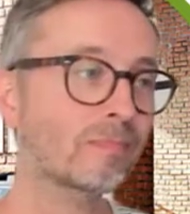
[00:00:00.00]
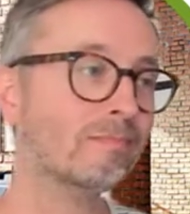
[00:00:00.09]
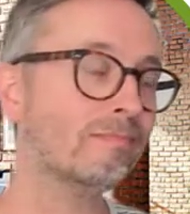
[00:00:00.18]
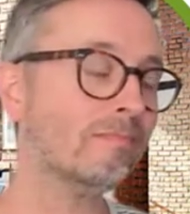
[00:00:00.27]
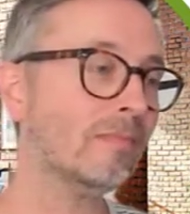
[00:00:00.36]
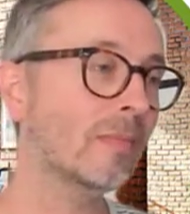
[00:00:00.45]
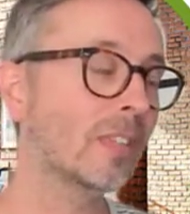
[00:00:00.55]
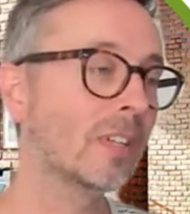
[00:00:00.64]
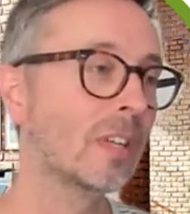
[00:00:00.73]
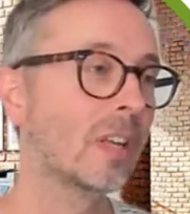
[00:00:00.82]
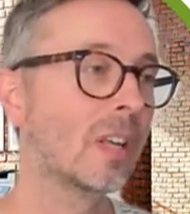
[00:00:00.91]

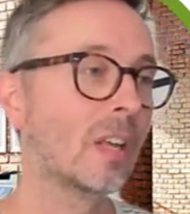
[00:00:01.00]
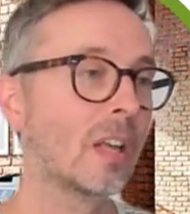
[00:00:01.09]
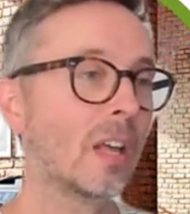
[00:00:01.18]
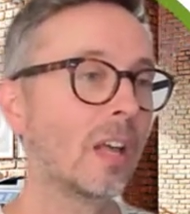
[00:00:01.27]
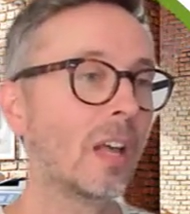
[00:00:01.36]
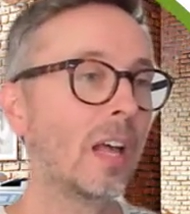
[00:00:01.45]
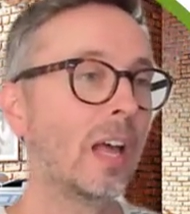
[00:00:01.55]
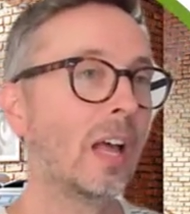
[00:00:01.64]
[no speech]